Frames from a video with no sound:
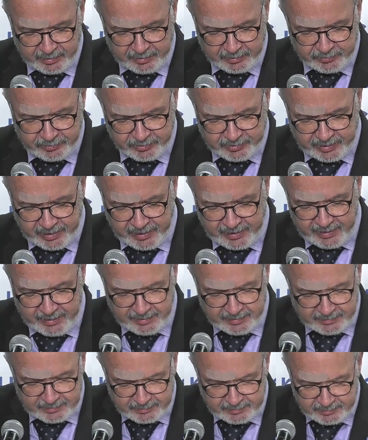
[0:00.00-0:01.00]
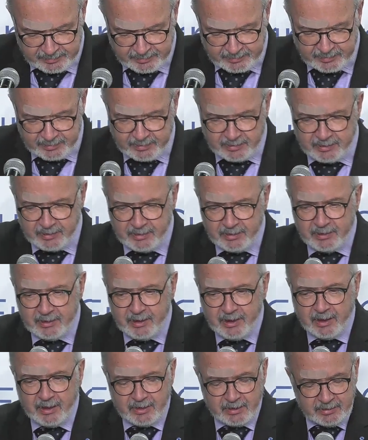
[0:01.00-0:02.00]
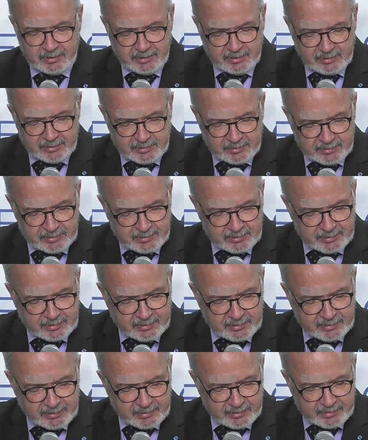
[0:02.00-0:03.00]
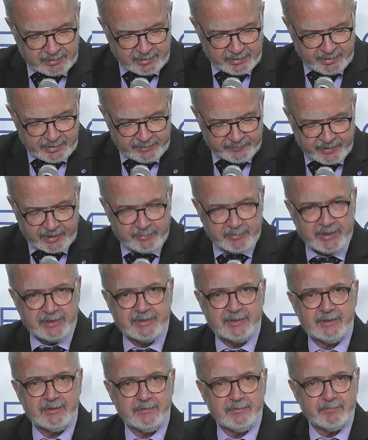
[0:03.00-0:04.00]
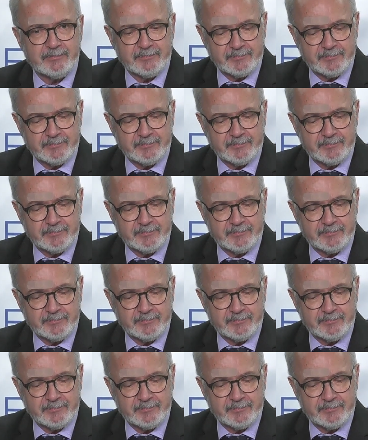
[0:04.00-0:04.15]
today are environmental,